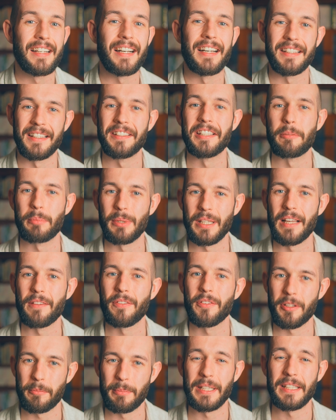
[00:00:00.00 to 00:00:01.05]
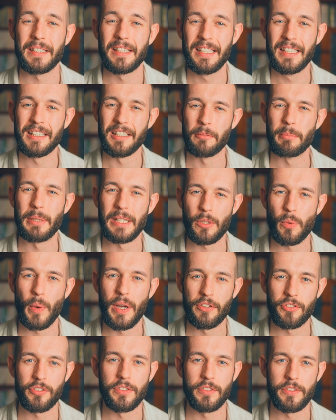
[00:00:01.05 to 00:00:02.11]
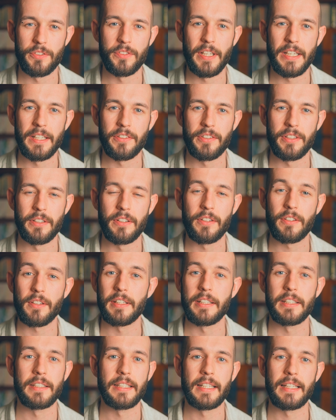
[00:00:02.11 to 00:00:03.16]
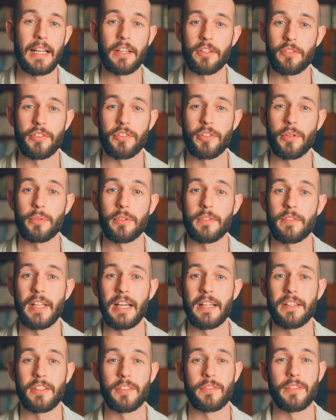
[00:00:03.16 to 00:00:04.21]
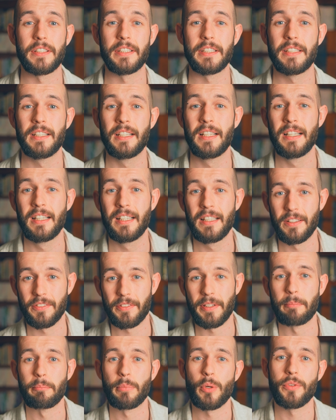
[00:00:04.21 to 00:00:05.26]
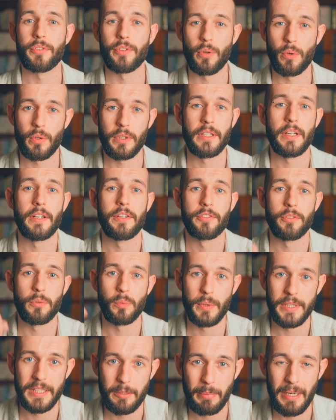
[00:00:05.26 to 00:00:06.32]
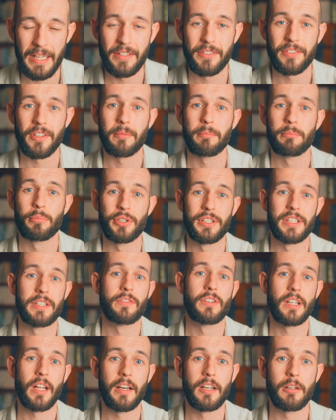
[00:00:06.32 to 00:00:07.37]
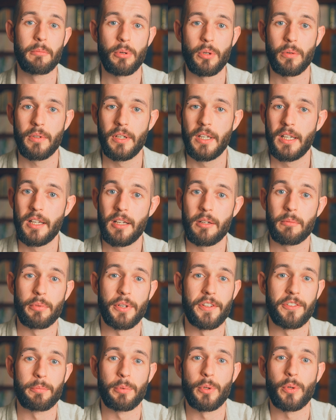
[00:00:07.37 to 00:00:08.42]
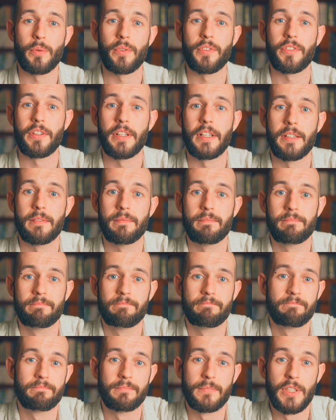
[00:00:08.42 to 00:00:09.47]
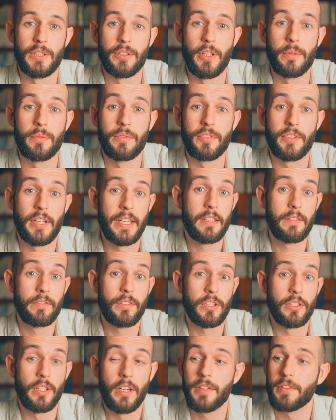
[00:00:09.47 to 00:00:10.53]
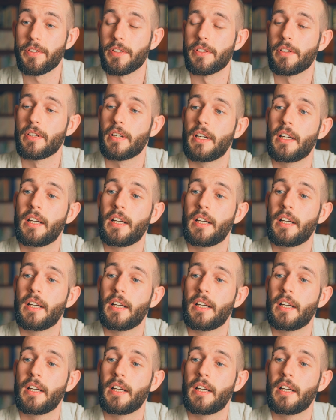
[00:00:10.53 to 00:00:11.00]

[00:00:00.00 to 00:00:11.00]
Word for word: At the deeper level, the big the big questions you take seriously, and then as a result of that, it's very simple to organize your week based on pretty reliable principles that you don't take for granted.